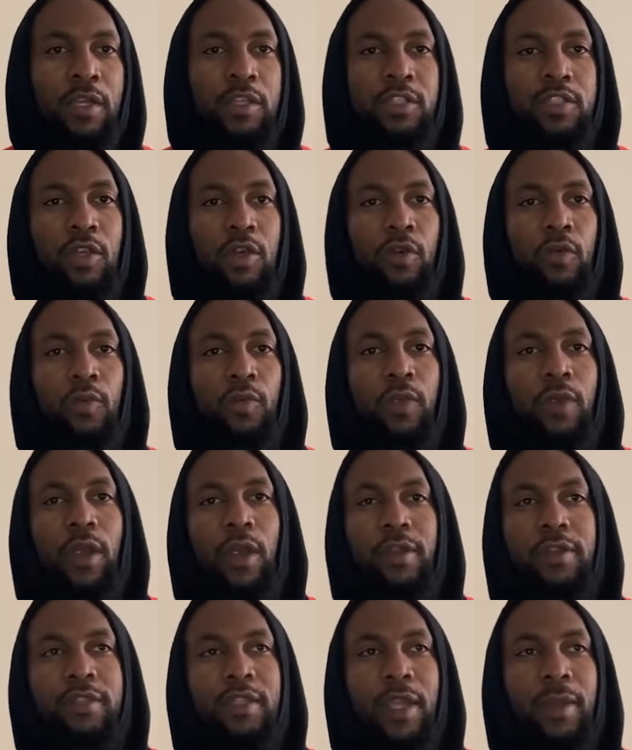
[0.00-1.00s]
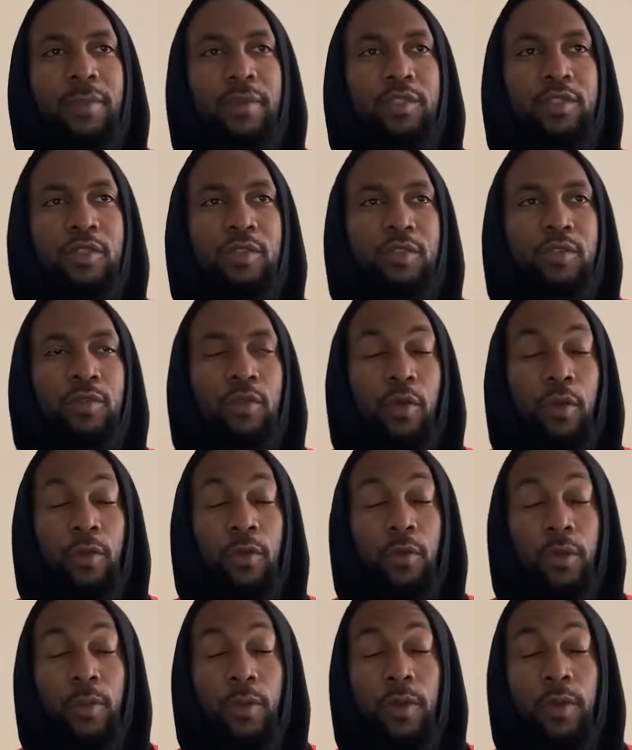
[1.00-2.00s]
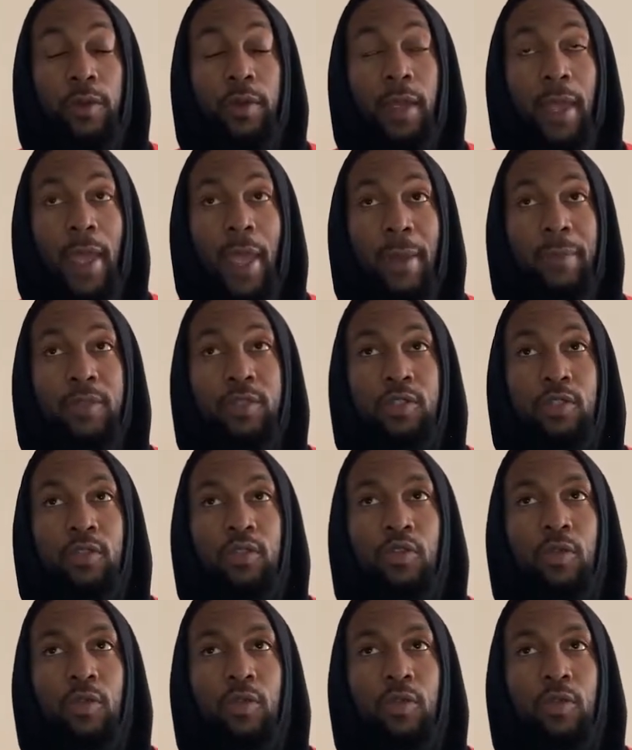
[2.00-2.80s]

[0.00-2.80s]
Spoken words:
So we were able to